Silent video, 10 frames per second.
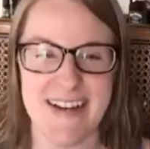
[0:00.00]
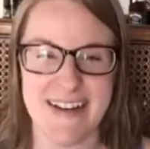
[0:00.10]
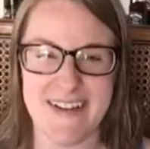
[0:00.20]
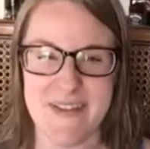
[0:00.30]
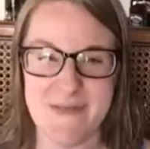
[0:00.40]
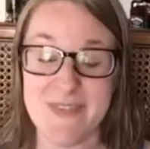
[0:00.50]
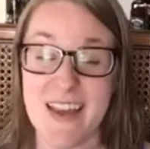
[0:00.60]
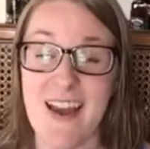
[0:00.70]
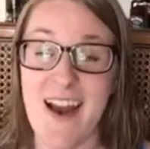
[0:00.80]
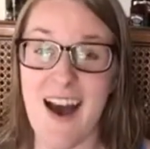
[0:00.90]

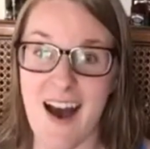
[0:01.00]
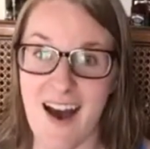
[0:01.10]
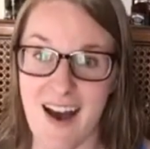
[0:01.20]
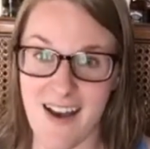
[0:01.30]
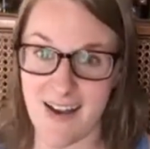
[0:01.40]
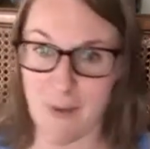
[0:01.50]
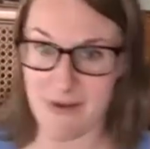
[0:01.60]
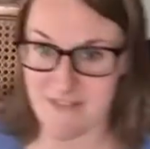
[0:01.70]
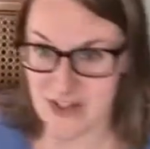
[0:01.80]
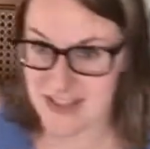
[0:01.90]
I got
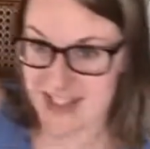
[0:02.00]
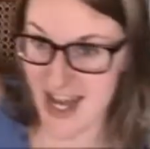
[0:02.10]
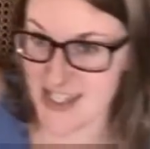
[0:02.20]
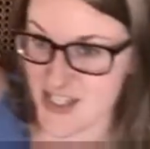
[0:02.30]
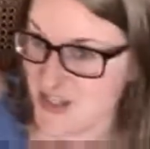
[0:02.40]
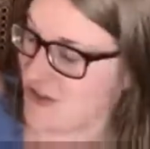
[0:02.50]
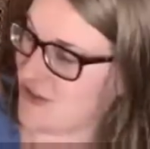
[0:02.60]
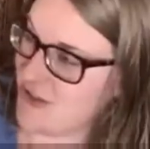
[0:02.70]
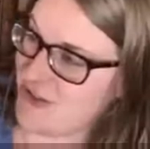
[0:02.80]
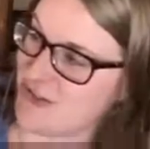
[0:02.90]
my first
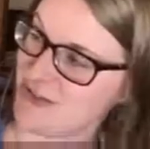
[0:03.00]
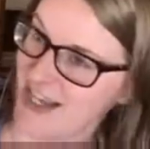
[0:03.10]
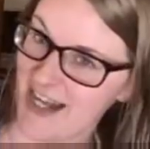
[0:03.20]
tattoo.